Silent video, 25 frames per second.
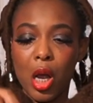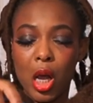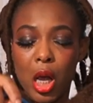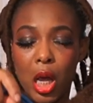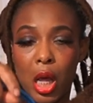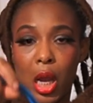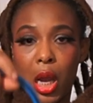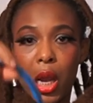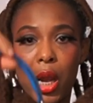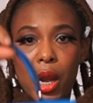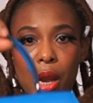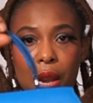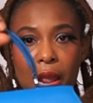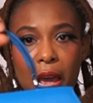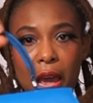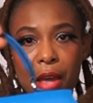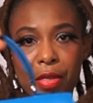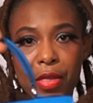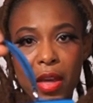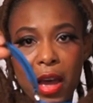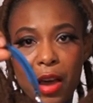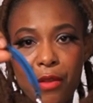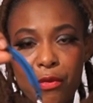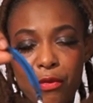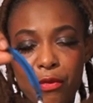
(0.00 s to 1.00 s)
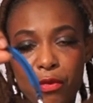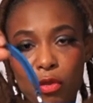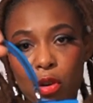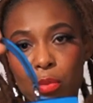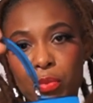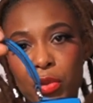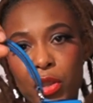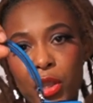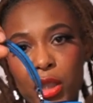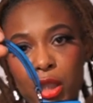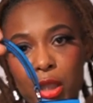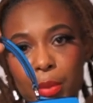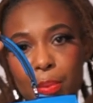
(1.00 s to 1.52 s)
leather from
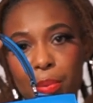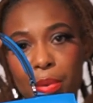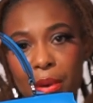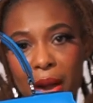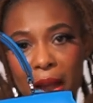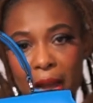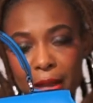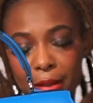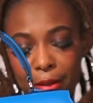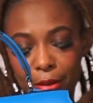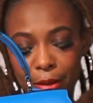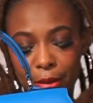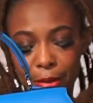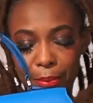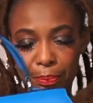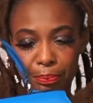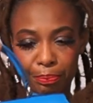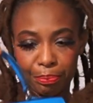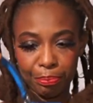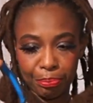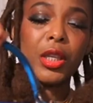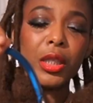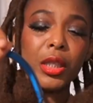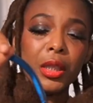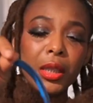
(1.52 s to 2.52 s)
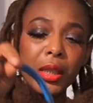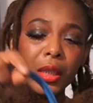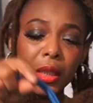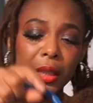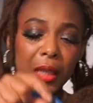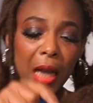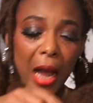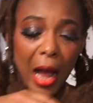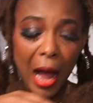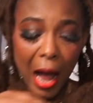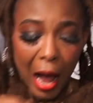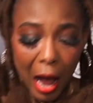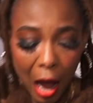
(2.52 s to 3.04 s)
this brand. This is
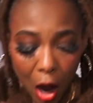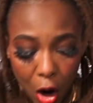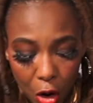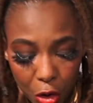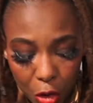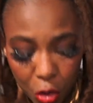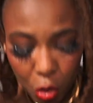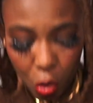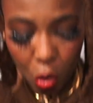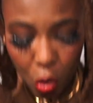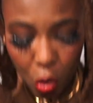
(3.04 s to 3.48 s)
how you